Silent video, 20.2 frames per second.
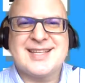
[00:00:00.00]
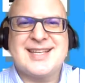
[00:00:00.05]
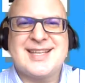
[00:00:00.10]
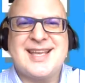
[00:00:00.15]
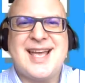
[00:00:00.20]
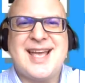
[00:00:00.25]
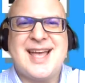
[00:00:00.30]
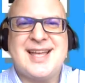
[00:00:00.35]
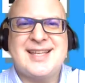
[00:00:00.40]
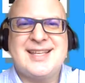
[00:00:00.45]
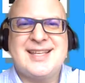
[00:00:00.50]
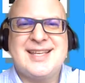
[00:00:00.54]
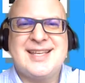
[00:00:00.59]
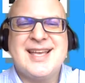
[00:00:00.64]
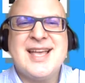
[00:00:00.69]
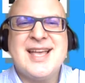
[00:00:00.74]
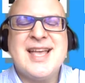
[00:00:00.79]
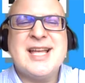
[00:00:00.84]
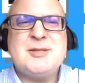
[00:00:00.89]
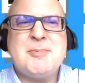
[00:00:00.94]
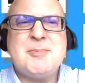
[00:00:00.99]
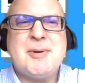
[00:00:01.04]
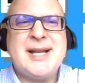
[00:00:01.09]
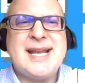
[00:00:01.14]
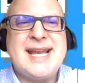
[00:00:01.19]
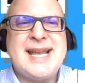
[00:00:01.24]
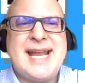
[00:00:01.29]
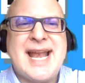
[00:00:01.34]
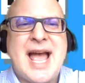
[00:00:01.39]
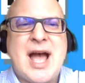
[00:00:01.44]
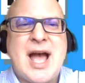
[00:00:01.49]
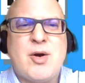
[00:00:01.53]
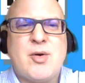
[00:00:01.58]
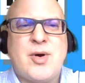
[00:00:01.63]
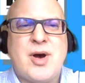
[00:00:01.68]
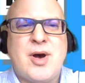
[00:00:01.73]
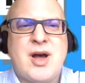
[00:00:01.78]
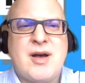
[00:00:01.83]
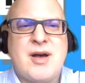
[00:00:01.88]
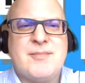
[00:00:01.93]
Yeah. It's pretty neat
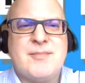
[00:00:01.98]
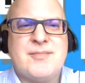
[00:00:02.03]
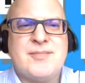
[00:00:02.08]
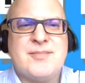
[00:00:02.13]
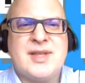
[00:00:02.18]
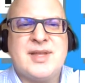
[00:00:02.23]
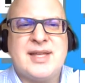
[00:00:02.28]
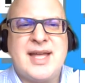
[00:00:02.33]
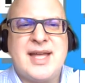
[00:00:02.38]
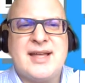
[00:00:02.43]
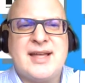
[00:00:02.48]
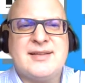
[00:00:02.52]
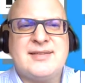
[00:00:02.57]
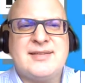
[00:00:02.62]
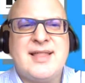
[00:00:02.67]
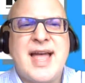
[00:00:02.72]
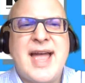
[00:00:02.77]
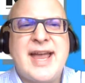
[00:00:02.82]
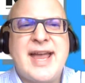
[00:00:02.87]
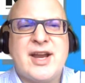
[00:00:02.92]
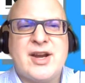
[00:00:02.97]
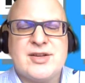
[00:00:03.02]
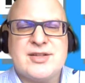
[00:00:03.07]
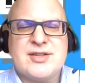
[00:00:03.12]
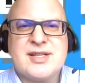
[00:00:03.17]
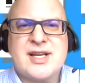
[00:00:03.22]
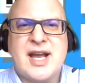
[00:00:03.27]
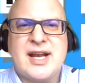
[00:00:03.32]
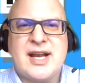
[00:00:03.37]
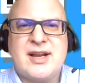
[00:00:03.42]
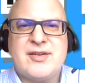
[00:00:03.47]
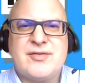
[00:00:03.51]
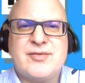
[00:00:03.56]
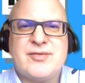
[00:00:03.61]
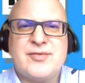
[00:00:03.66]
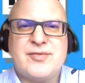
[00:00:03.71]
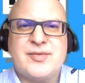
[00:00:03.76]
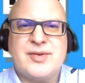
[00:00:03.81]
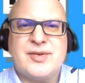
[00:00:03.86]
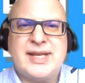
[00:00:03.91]
how the layers kind of,
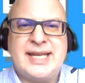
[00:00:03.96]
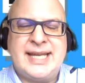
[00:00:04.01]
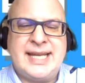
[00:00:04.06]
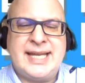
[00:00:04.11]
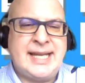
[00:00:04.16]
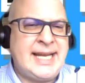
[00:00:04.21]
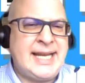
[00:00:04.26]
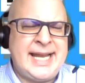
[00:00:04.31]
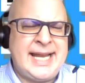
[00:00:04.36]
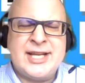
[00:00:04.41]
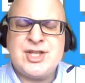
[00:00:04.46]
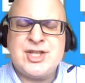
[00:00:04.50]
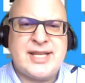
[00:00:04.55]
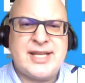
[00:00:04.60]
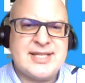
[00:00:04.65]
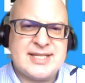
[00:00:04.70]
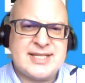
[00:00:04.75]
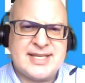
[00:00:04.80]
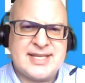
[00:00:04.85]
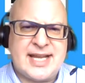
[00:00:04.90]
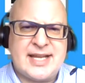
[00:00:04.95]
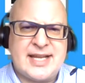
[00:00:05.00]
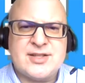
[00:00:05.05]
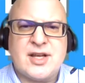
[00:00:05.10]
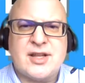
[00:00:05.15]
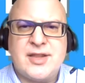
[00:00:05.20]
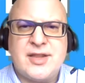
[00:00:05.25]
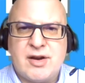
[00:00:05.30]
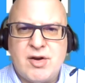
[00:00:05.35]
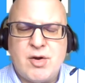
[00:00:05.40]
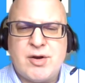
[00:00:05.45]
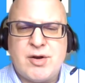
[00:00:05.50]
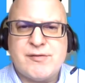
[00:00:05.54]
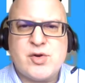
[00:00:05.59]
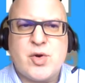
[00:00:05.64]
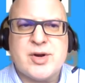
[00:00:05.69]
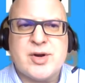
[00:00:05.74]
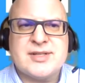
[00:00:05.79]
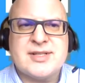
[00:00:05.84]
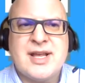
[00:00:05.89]
each of these stands on their own, of
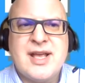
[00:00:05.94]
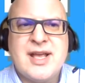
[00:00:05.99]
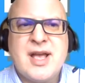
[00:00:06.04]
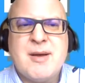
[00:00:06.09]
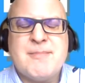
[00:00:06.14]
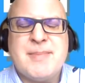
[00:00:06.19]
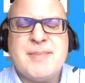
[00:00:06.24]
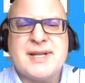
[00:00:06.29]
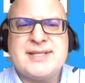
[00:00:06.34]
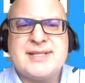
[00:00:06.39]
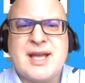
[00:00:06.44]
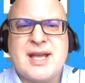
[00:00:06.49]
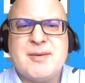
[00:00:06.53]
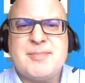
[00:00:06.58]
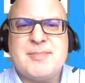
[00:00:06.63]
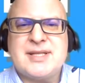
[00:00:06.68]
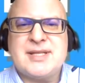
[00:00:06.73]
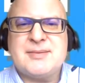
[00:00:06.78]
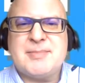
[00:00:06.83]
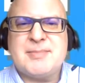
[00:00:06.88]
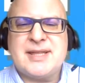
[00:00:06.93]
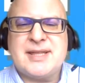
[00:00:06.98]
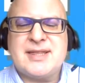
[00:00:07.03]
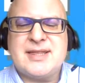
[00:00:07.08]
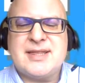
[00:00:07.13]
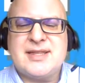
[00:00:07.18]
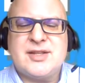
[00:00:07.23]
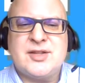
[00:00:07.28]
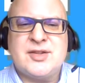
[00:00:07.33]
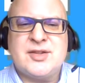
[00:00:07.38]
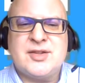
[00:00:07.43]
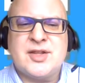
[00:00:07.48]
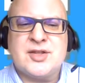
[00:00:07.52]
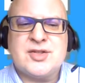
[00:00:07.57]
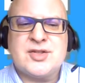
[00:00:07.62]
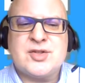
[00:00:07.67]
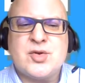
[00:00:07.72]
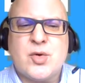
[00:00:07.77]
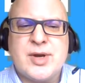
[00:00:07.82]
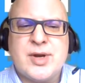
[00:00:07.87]
course, but the
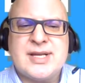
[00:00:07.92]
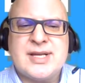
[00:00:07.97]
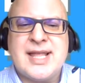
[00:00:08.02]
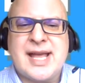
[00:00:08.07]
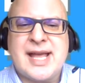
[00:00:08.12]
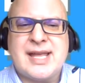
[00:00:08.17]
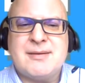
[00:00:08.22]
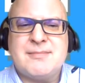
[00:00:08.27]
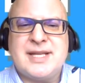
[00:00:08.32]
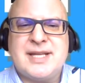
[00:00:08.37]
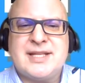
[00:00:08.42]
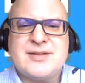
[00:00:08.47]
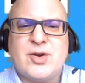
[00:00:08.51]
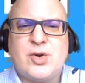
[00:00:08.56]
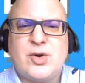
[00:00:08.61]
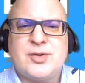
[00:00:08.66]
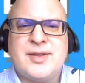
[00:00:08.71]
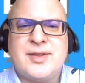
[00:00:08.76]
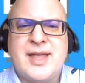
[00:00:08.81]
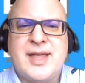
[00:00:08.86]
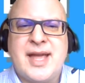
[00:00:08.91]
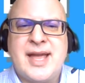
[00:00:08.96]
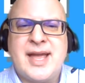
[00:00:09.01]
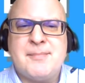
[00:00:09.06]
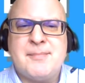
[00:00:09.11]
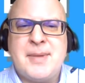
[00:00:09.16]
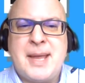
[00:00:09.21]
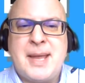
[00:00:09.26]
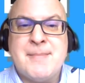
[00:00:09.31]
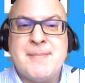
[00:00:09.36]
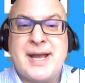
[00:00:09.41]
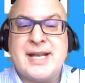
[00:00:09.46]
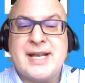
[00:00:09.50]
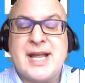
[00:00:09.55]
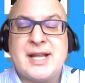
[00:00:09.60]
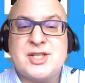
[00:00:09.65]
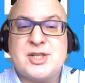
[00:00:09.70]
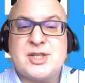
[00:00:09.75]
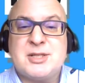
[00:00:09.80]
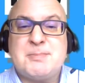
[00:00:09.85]
story that can be told, that it might
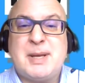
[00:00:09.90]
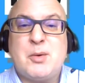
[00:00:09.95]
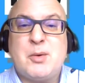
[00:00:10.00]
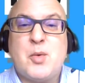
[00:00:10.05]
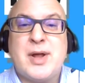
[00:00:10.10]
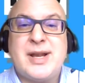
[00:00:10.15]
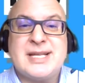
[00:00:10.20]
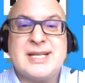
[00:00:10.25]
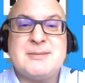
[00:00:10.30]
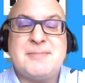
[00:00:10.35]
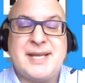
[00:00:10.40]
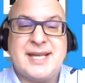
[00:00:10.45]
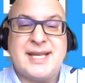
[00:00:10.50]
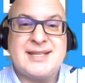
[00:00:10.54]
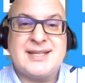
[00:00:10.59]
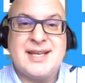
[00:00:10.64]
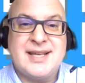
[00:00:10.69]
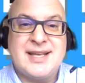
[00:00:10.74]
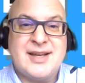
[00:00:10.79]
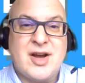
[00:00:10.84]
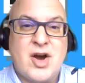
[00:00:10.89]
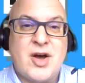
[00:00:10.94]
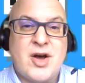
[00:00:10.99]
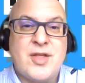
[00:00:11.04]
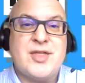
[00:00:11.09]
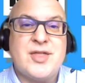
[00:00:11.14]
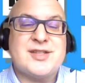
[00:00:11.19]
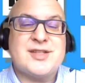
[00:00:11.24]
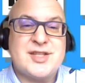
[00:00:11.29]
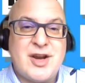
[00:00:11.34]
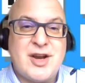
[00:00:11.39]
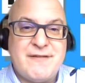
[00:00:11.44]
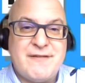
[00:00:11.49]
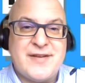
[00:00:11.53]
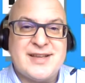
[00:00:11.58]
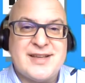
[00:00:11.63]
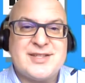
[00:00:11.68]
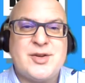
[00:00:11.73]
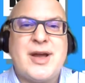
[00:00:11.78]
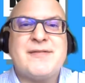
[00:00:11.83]
not just be what is being on the
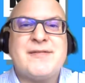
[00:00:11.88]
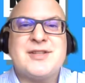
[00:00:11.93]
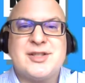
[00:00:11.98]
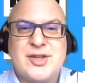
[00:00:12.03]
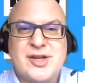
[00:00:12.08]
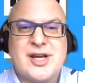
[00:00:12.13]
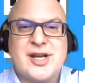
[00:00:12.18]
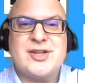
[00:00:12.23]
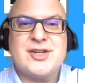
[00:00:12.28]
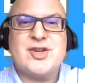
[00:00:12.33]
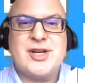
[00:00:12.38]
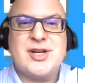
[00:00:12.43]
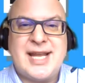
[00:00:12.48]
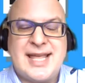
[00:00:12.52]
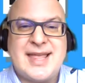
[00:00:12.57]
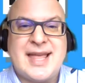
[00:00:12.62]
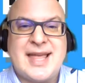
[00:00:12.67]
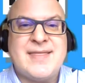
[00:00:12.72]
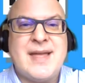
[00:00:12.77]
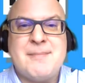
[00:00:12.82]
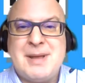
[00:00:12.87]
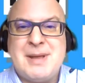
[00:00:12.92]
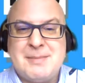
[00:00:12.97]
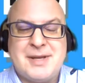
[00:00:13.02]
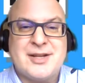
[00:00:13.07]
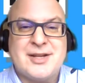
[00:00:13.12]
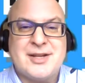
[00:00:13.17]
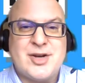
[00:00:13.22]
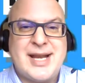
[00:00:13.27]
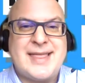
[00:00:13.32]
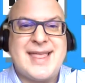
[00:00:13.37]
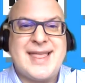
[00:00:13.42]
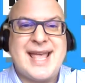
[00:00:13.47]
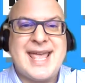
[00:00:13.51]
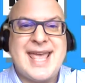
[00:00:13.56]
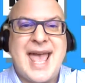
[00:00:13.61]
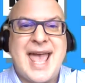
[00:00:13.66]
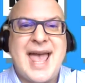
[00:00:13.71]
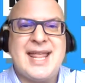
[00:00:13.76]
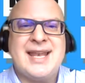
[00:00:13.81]
surface. You have to look underneath and then maybe underneath
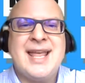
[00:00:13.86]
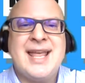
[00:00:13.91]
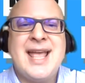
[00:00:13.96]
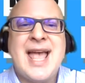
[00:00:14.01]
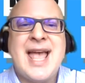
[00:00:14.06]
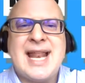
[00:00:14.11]
again.